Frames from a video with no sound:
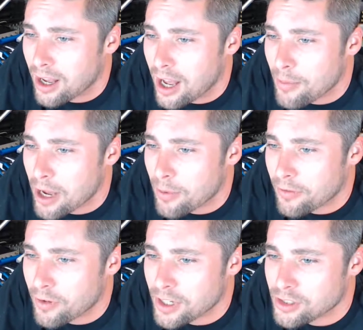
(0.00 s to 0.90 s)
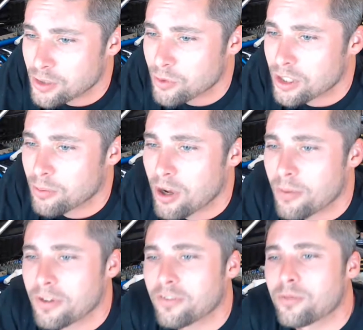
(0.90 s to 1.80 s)
I'm out, my friend. Just wanted to
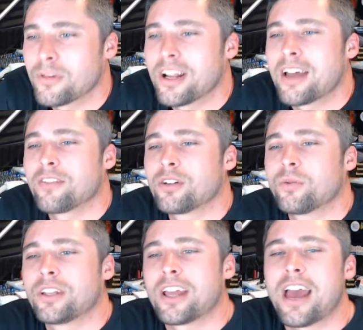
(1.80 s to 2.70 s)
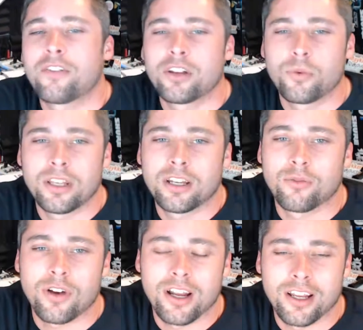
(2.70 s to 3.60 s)
pop in for a minute. Have a good weekend. Have a good weekend,
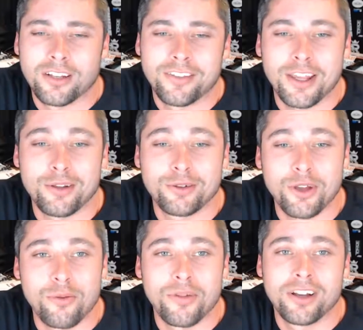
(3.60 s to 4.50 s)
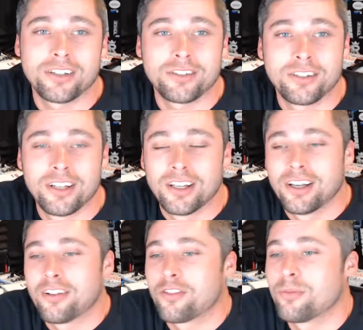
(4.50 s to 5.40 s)
Ryan. Thank you so much
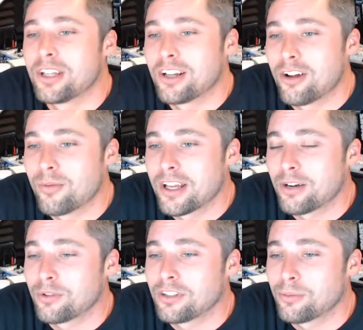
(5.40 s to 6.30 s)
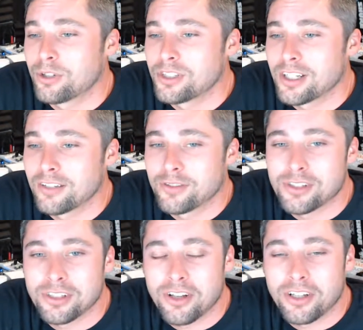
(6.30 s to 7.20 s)
for being on, man. I really appreciate it. If you're
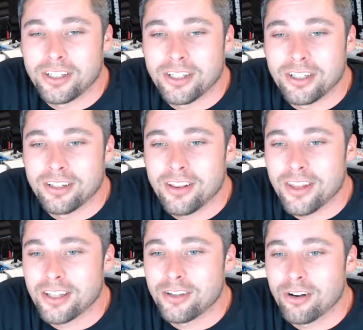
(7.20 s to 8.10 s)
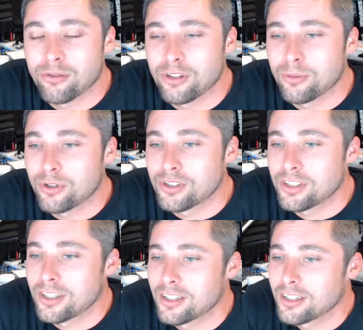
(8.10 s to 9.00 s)
still on here, thank you. I really
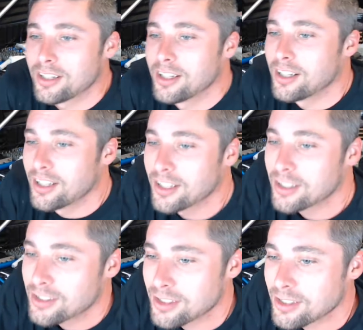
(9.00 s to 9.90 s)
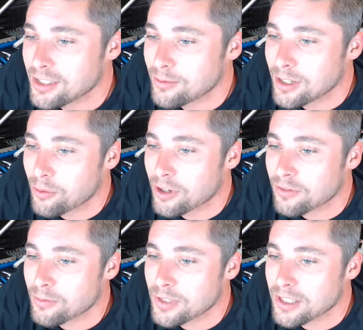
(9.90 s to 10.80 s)
appreciate it. Let's see, even it worked
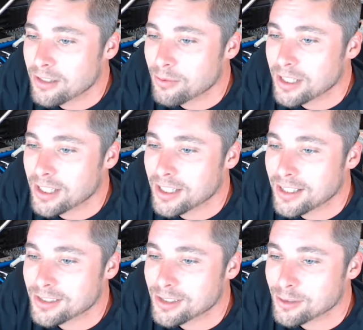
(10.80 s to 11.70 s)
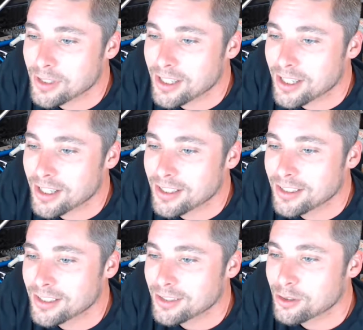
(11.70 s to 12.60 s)
for me, but again, that's just me. Huh?
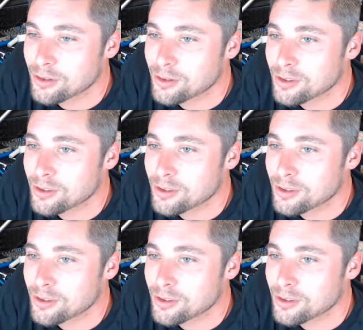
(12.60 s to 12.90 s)
True.